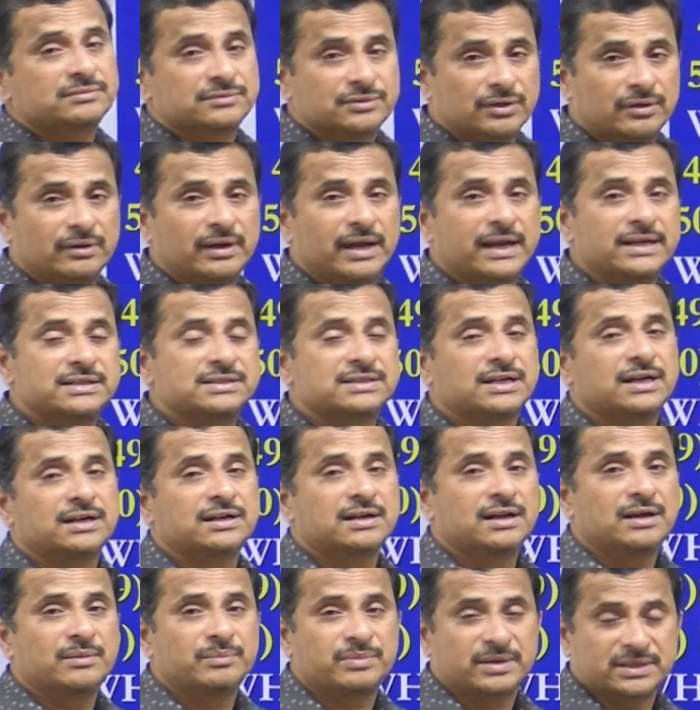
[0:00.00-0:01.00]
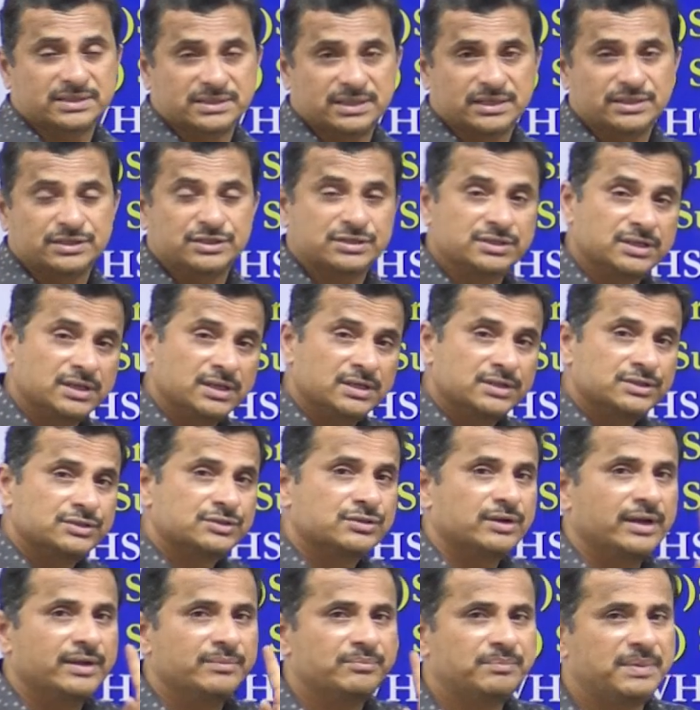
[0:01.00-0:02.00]
so etc. present.
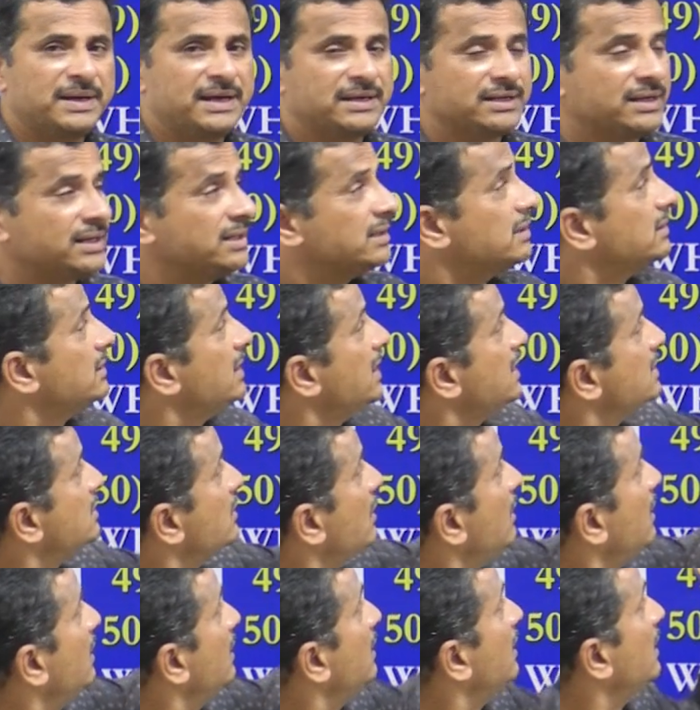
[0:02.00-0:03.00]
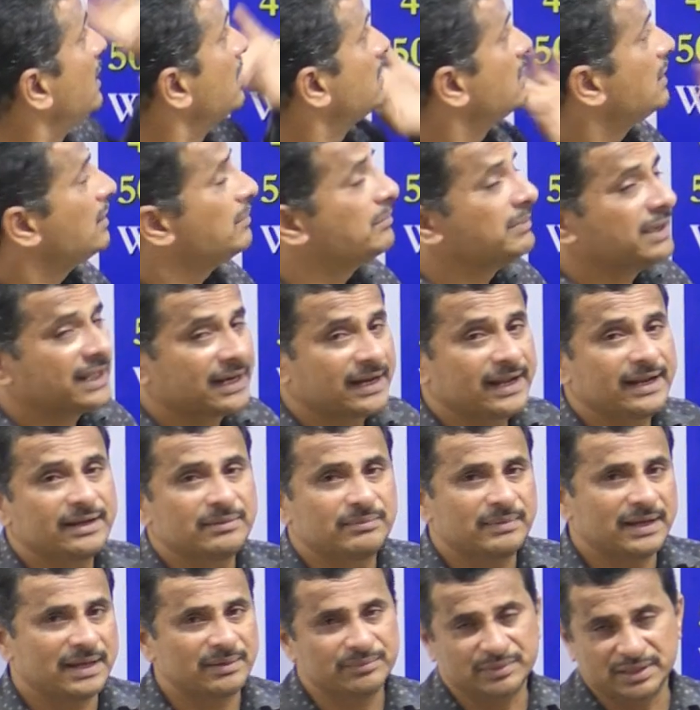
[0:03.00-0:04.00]
So important, these all are the
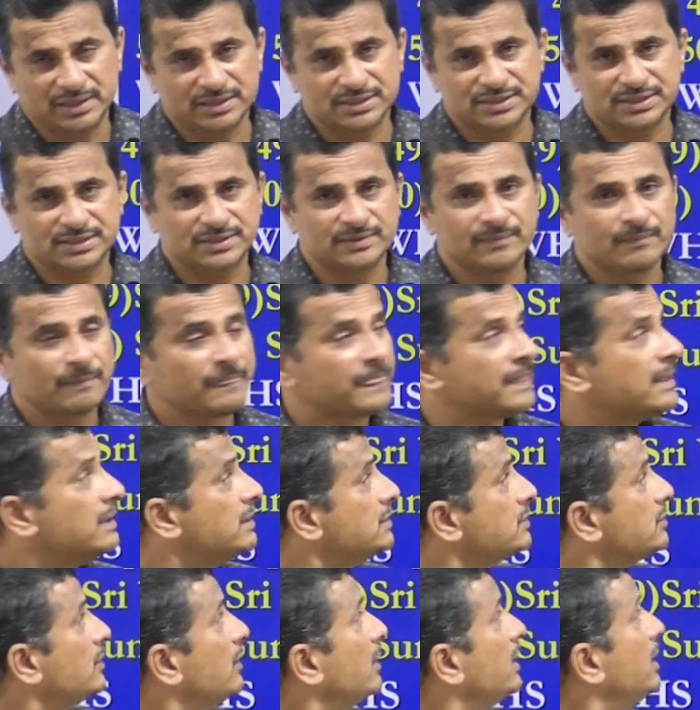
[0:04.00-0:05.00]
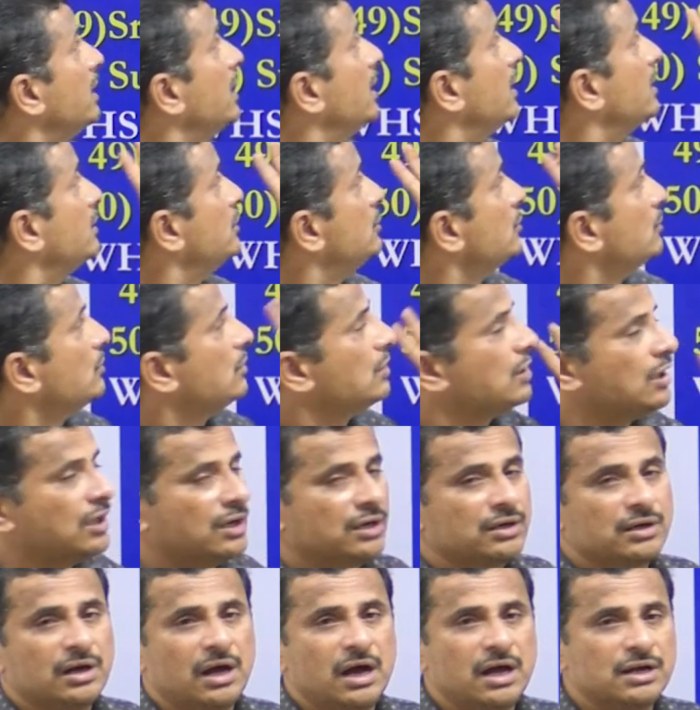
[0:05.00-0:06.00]
marine mammals. So here
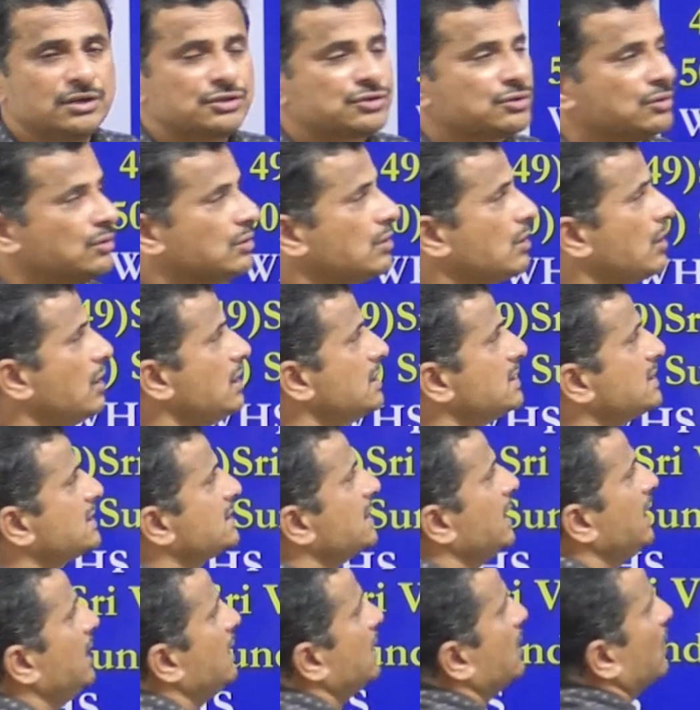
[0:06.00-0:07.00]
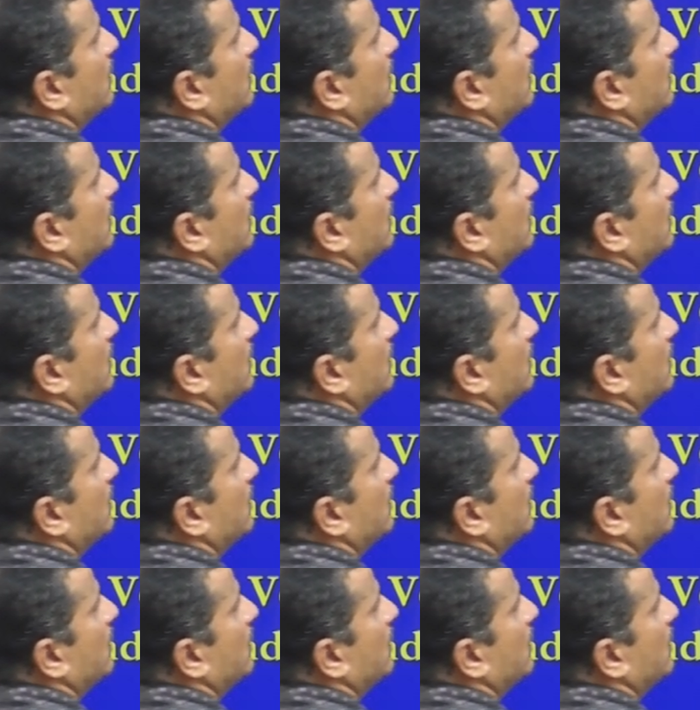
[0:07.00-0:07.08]
dugong, also called sea